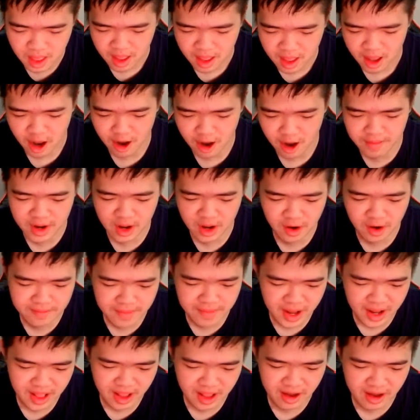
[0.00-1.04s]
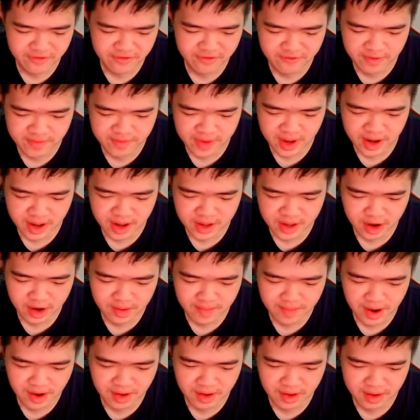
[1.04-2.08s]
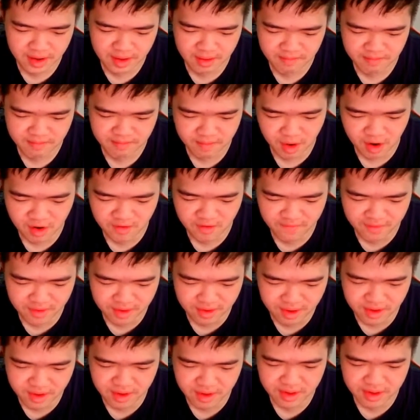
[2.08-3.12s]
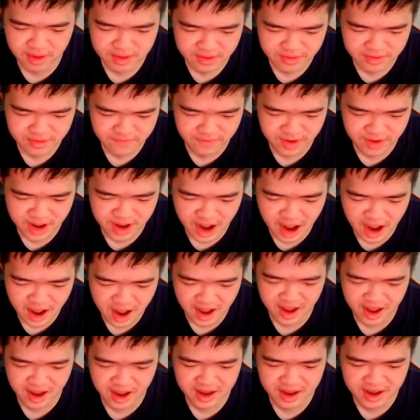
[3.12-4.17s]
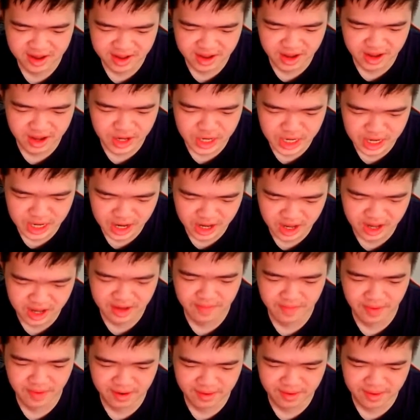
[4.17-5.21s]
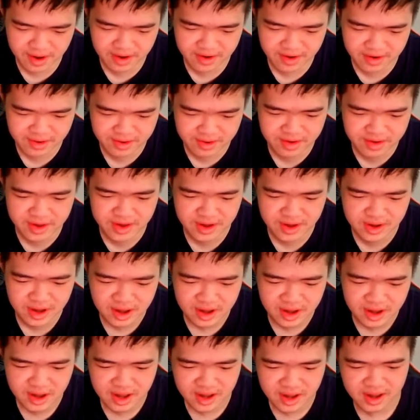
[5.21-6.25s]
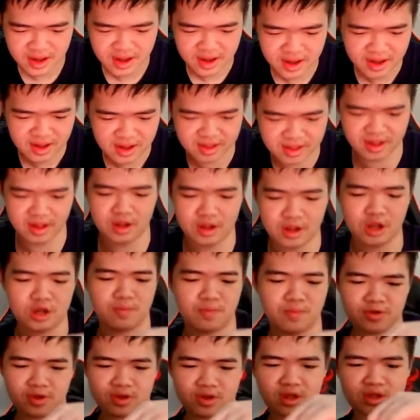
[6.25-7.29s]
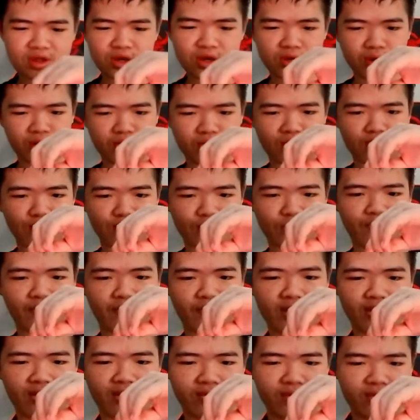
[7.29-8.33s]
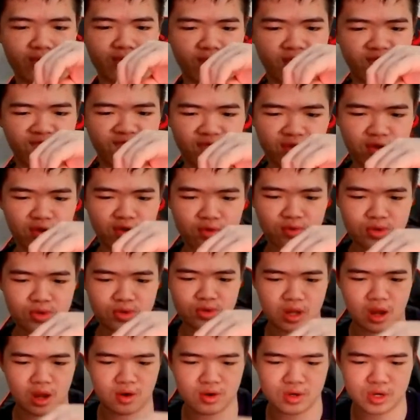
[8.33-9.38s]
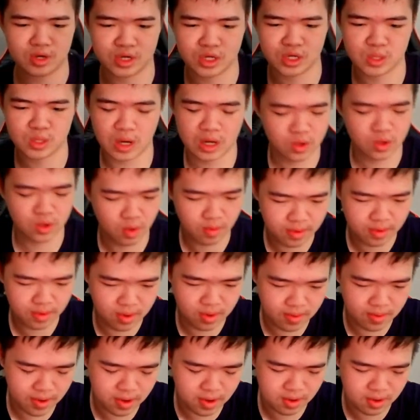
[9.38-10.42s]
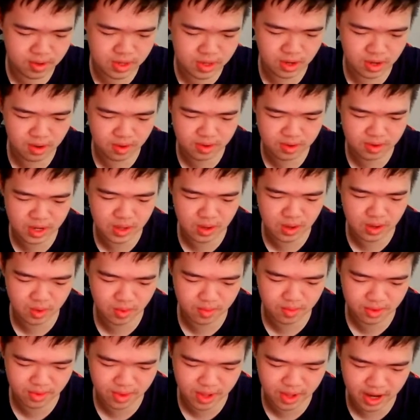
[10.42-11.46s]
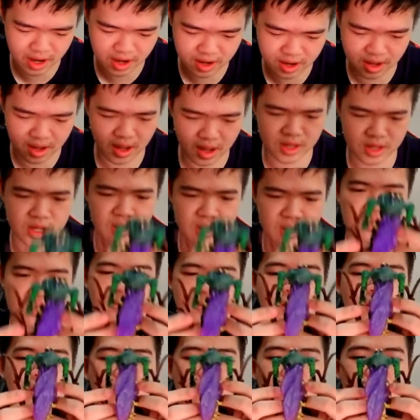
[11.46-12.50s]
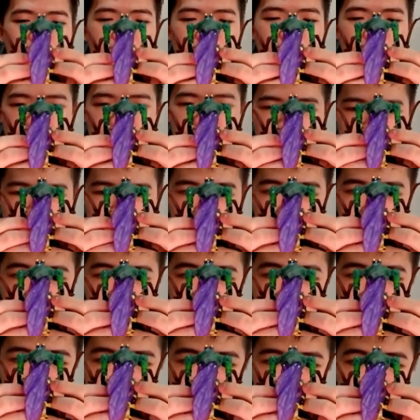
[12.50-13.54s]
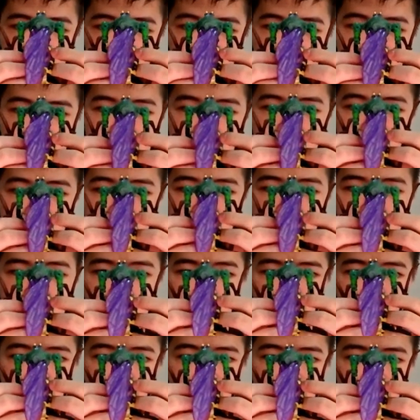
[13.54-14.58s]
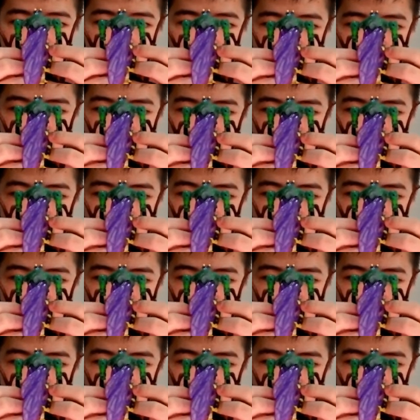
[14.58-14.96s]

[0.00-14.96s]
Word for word: I mean, on my live streams, I can talk about Marvel, Free Guy, DC, Power Rangers, Teenage Mutant Ninja Turtles, but reviews are just Transformers reviews, only Transformers related. That's it. That's all there is. So,